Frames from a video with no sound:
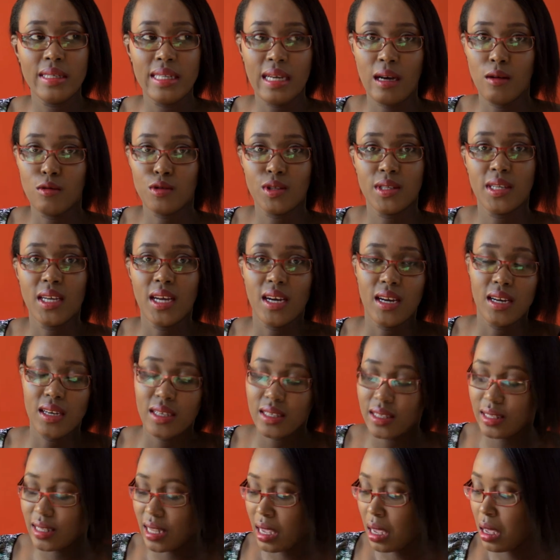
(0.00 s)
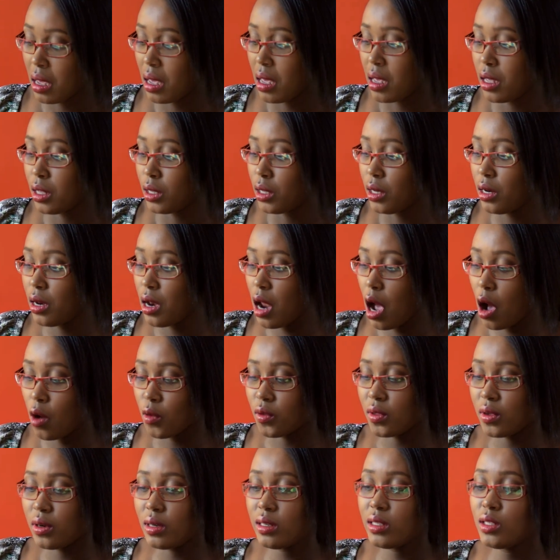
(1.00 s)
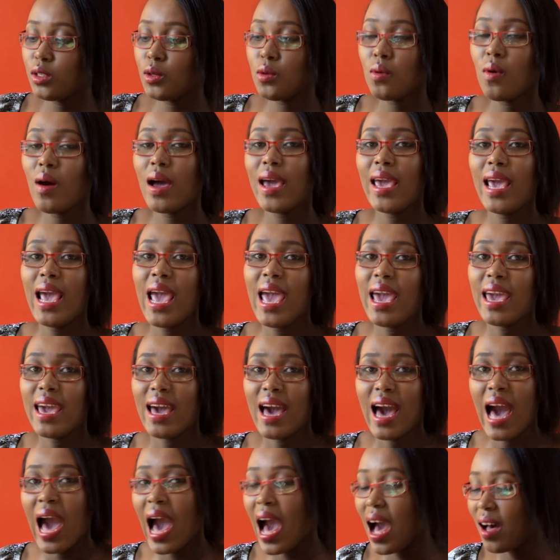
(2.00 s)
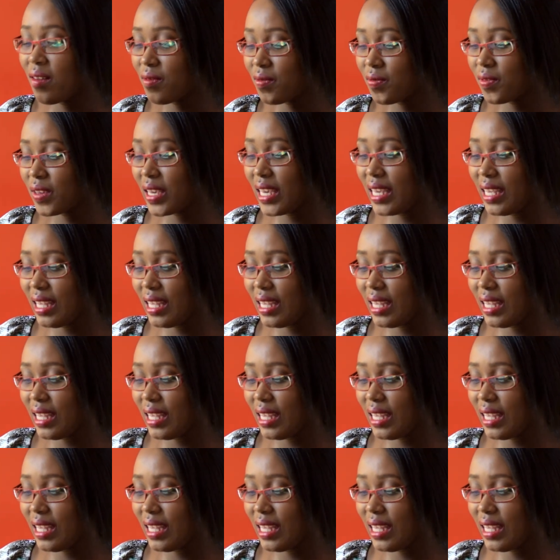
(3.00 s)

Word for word: downstairs. Now the reason why I have